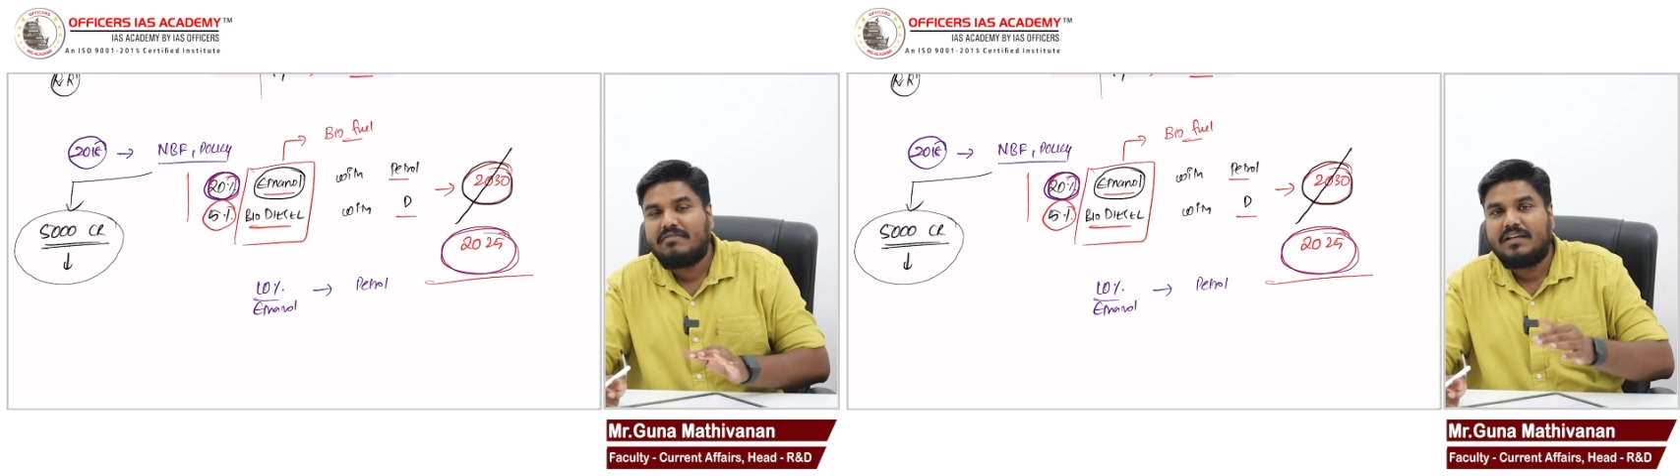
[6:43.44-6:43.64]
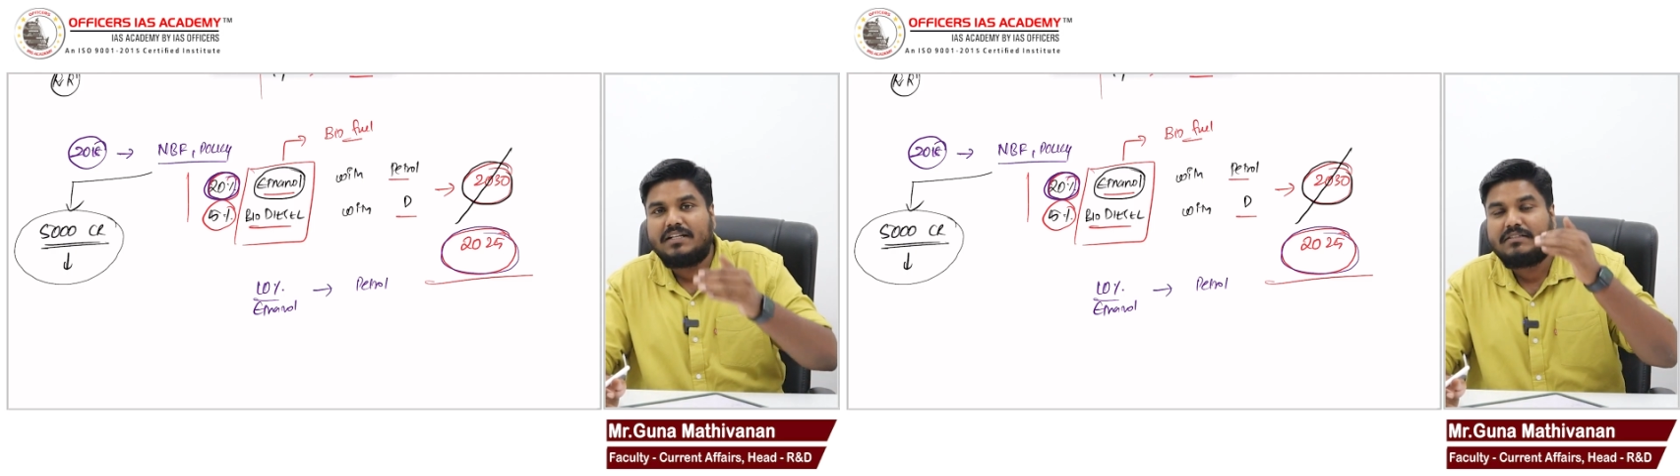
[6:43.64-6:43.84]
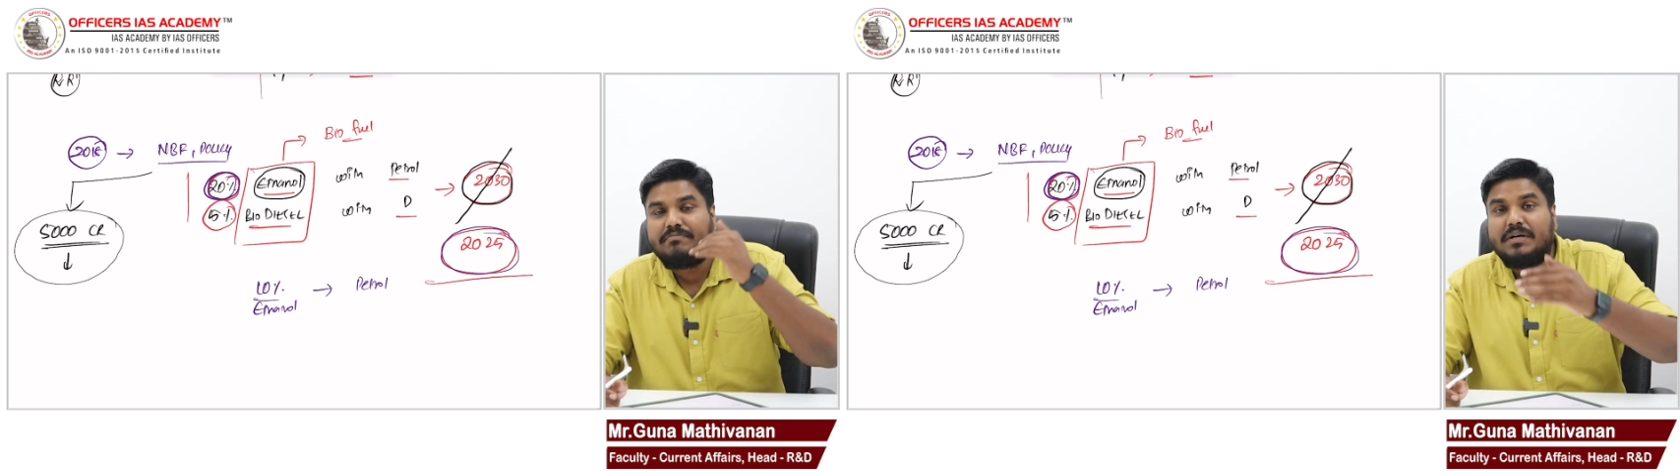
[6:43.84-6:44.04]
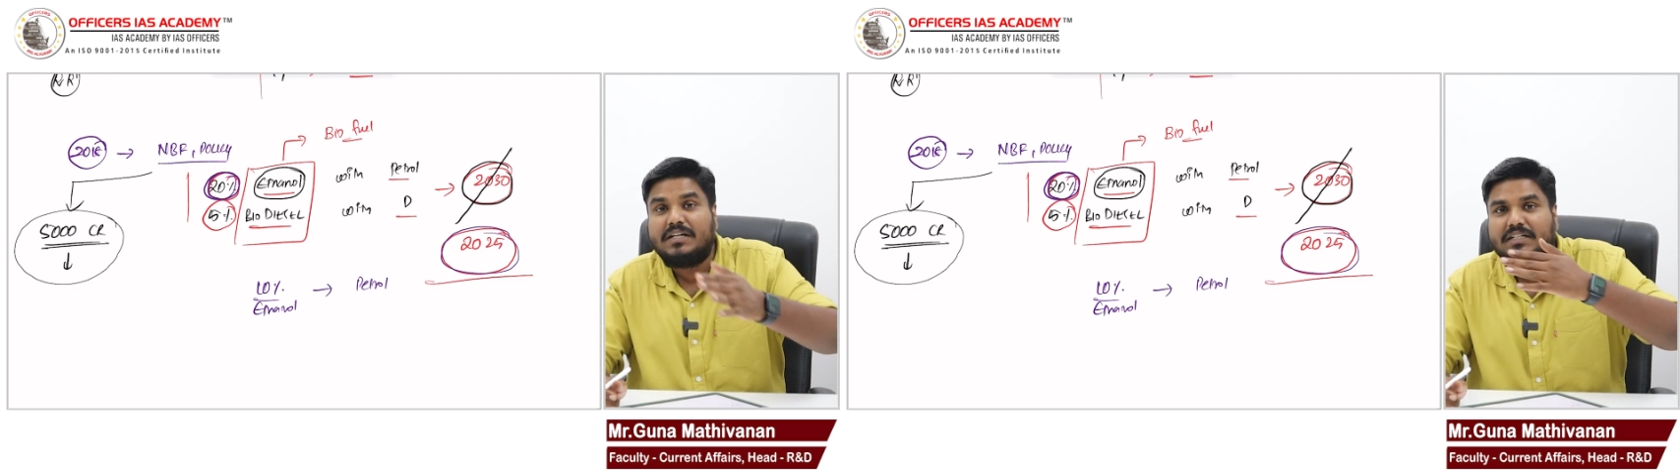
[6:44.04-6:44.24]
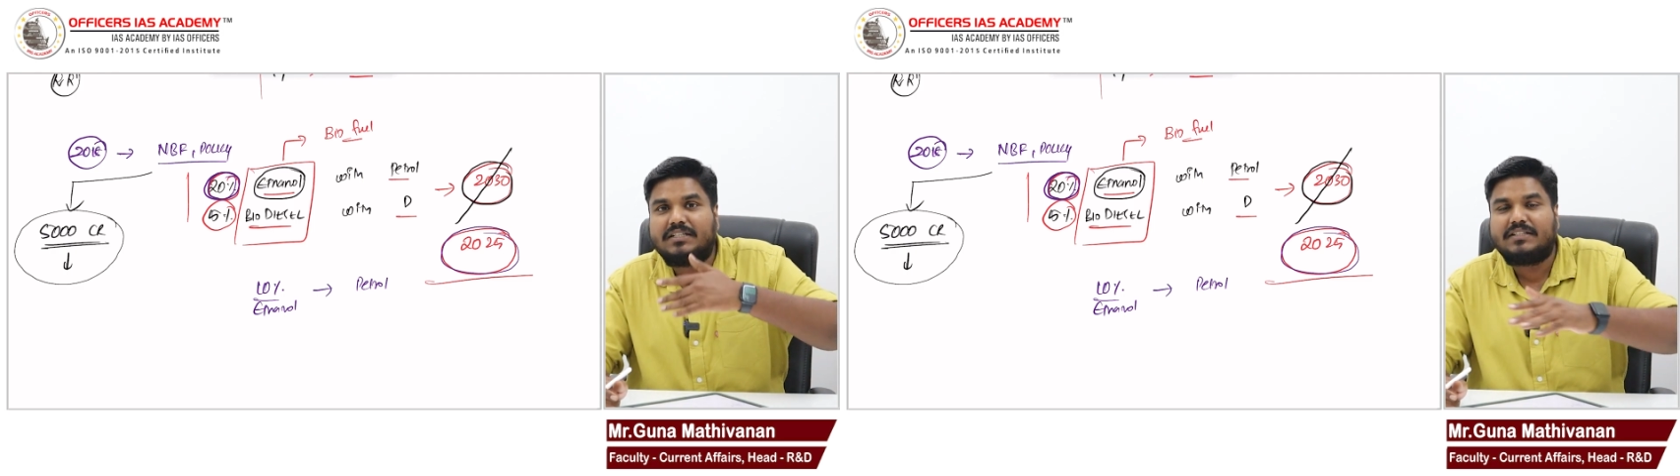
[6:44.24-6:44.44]
that is
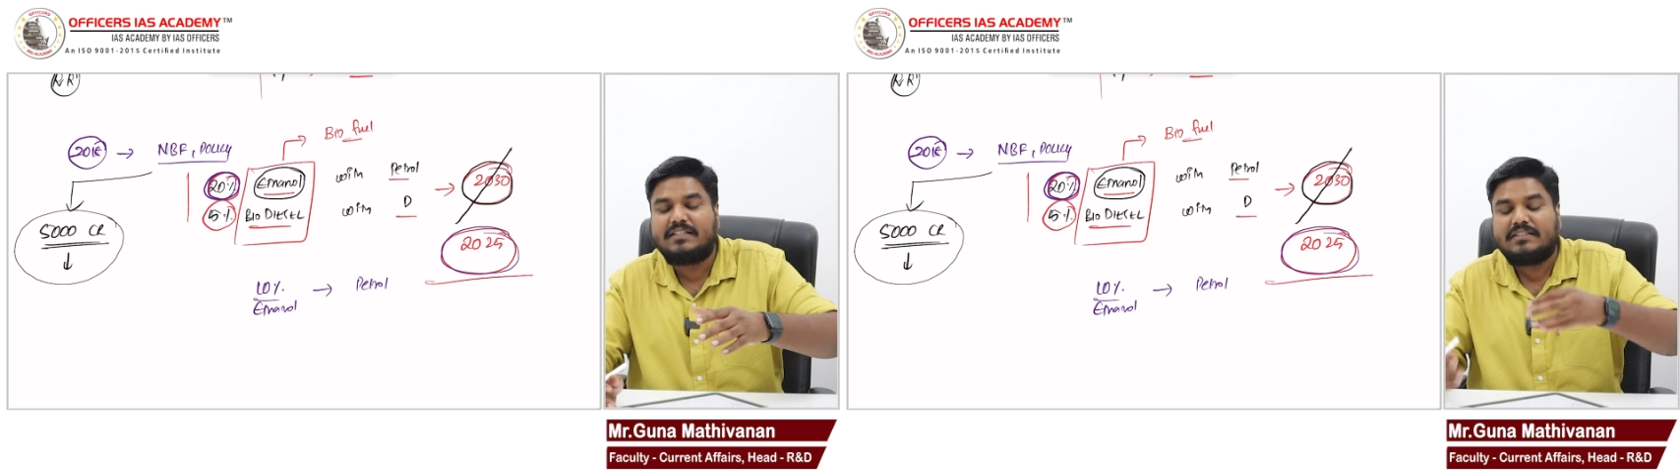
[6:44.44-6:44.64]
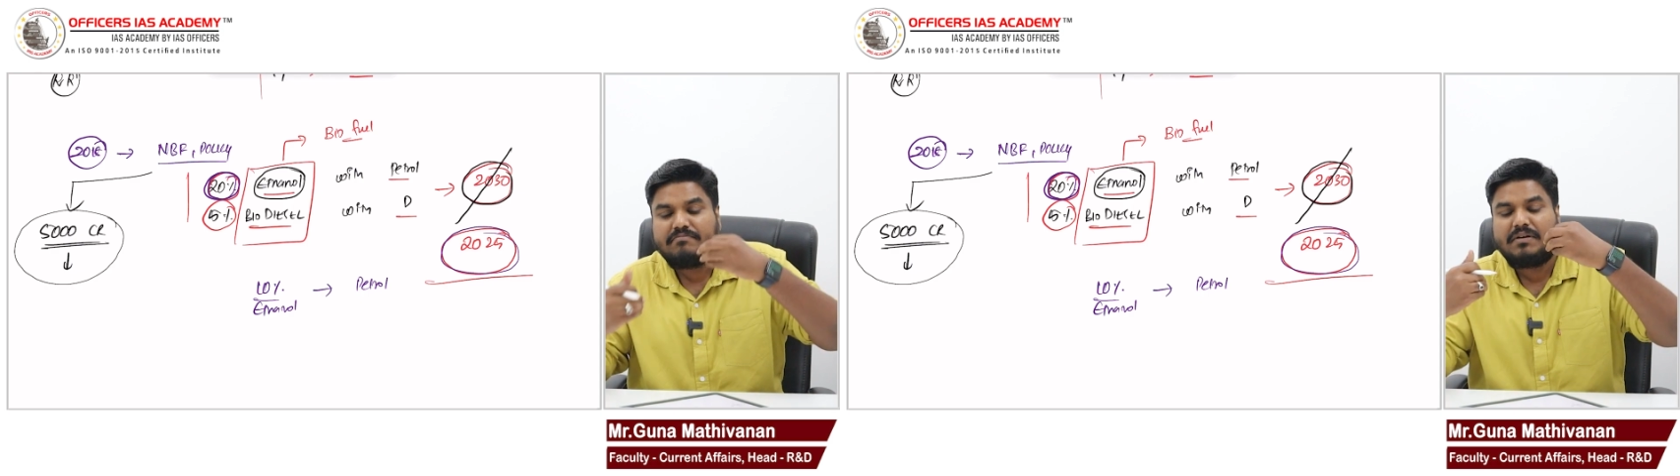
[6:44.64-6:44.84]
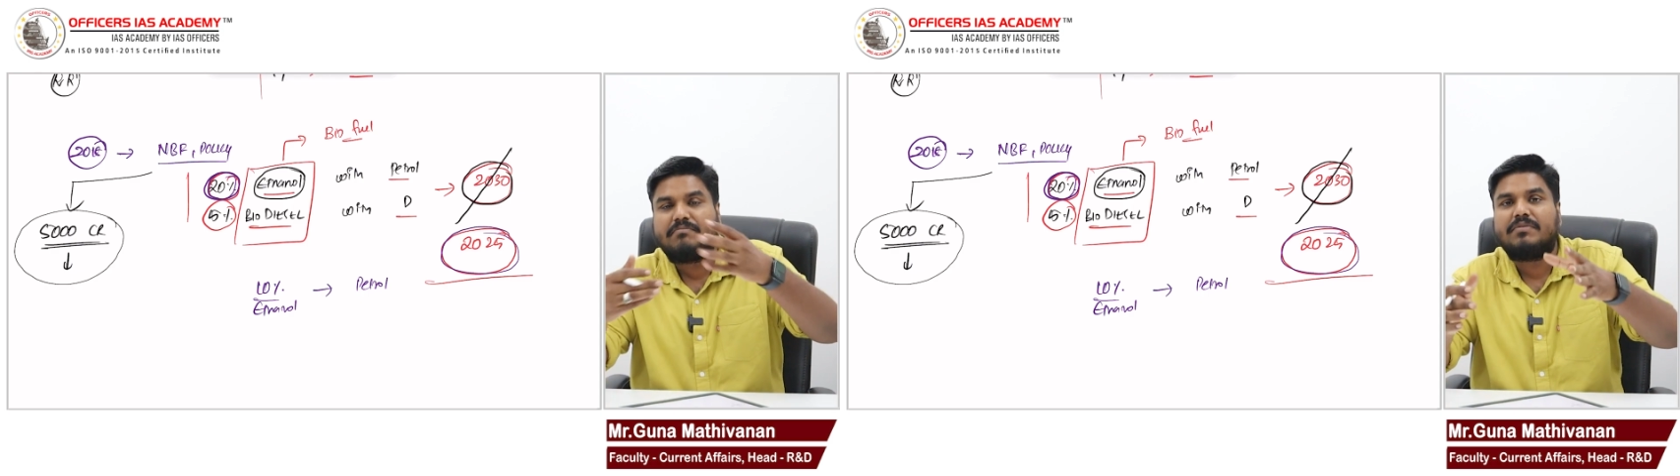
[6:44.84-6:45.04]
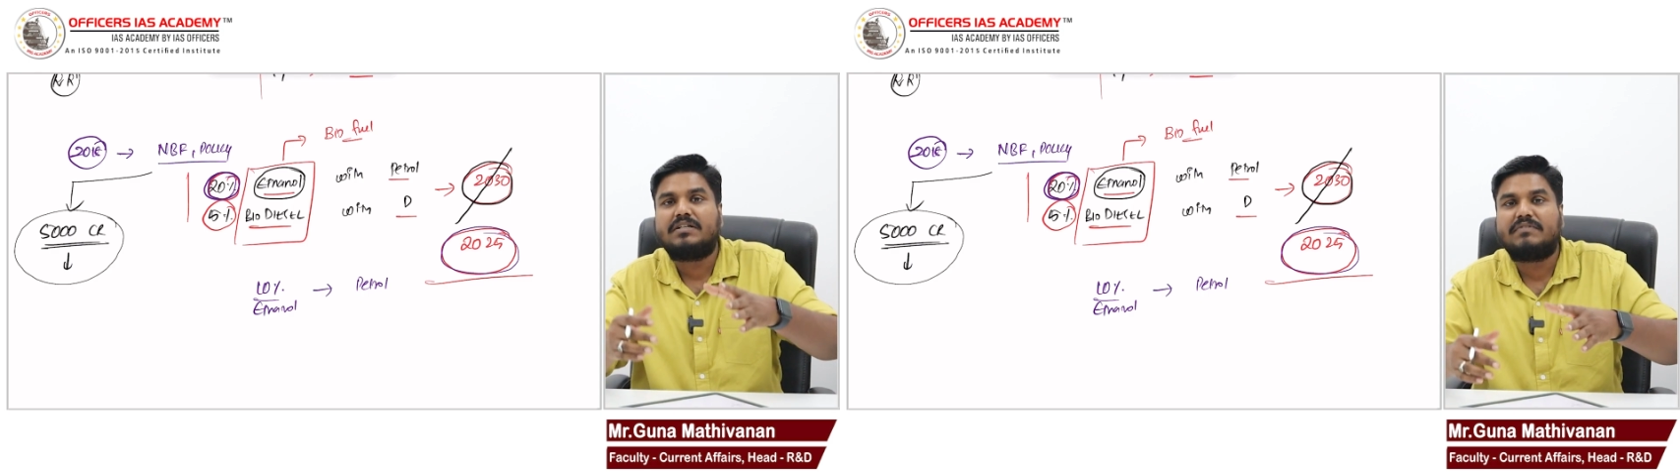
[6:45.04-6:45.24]
burnt, it is simply burnt,